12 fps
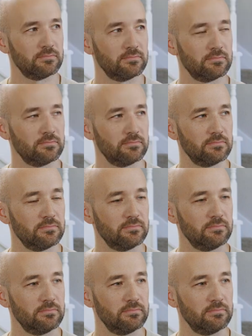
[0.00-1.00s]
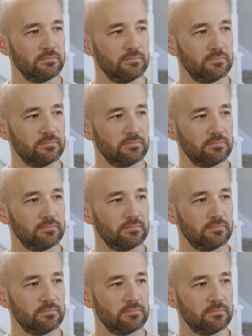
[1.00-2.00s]

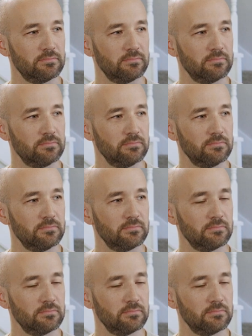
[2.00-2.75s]
(not speaking)